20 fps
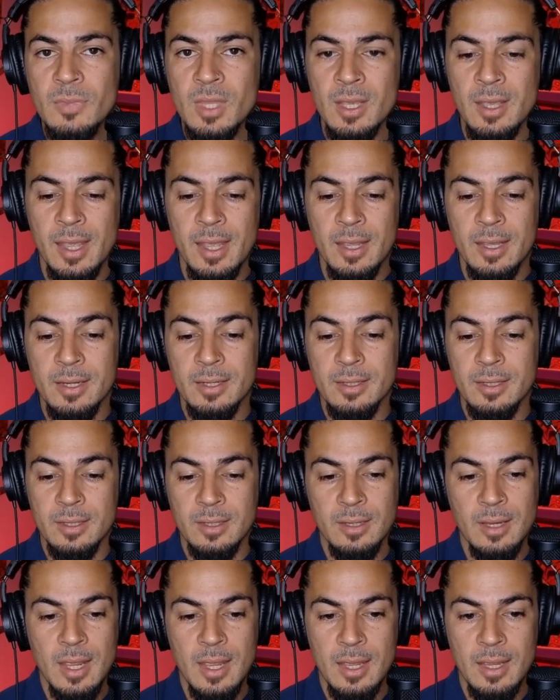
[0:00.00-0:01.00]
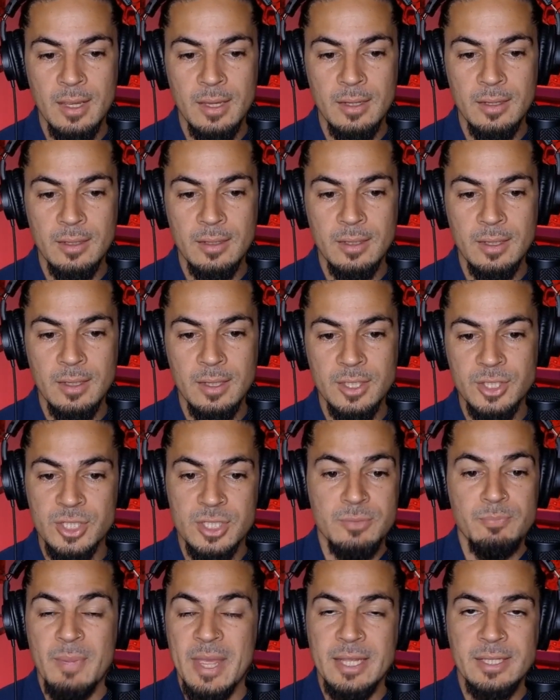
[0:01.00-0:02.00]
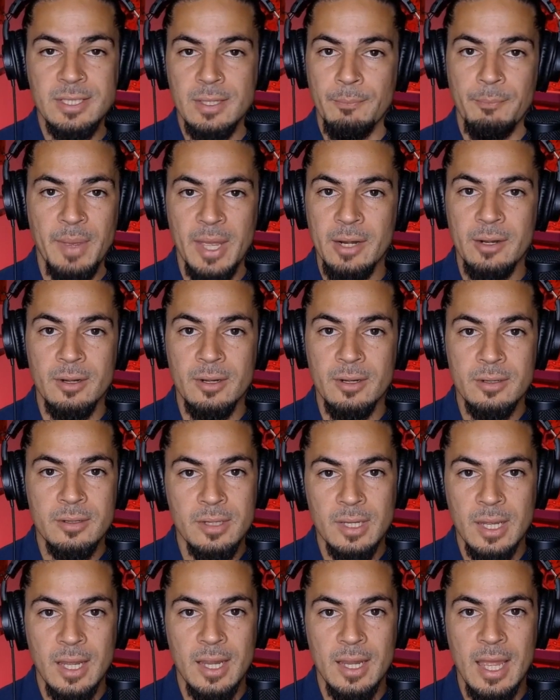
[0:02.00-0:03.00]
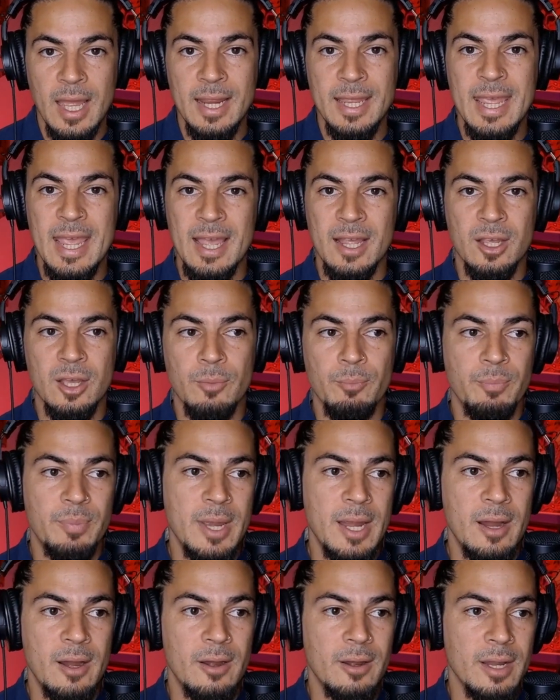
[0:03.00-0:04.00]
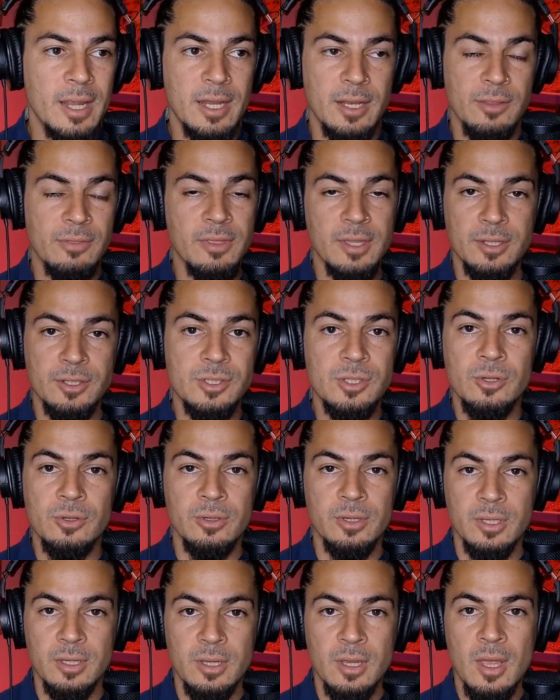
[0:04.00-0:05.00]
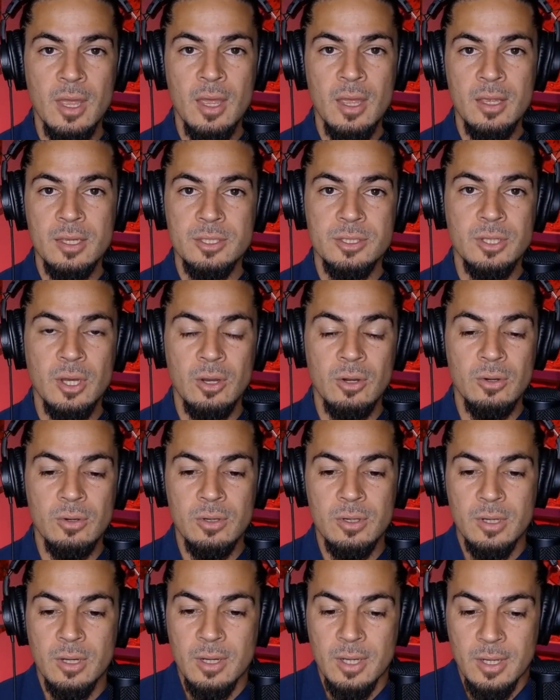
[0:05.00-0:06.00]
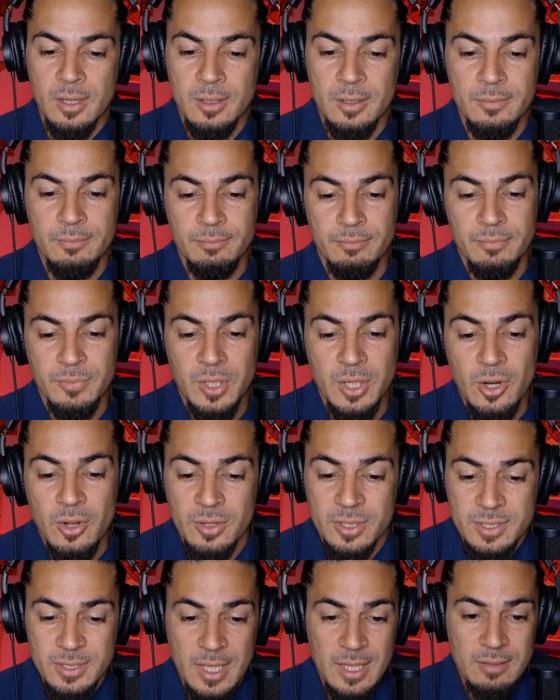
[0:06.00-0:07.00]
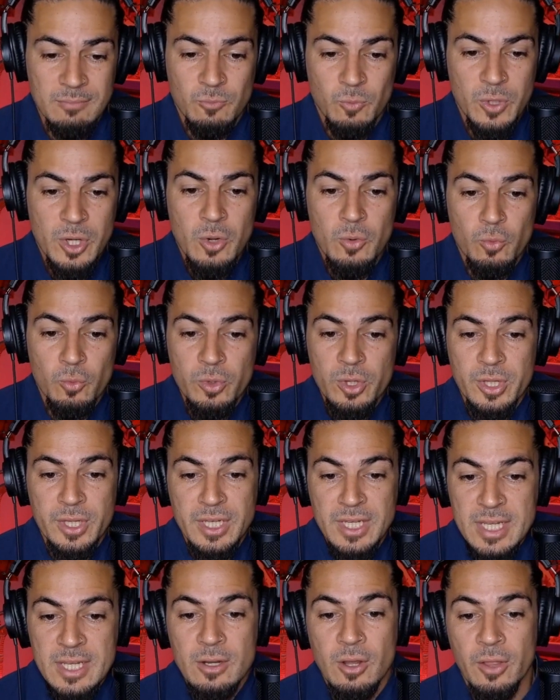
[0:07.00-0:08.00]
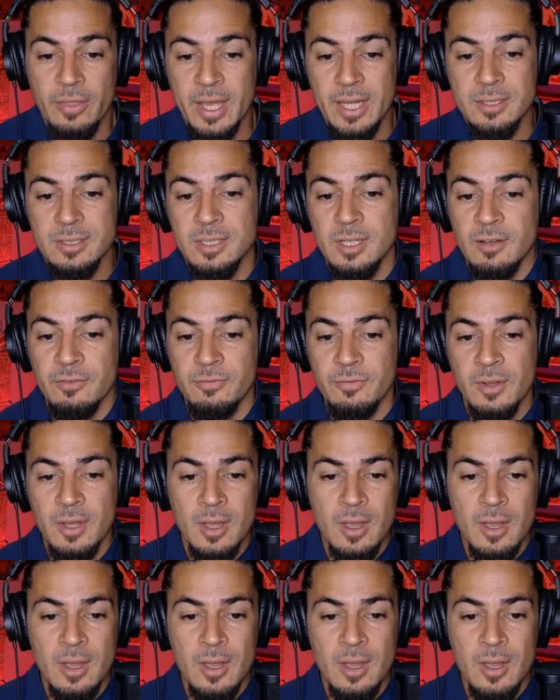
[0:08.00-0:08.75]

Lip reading: and it just makes it better. I can't compare anything to it. So it's like, we don't really need all that stuff,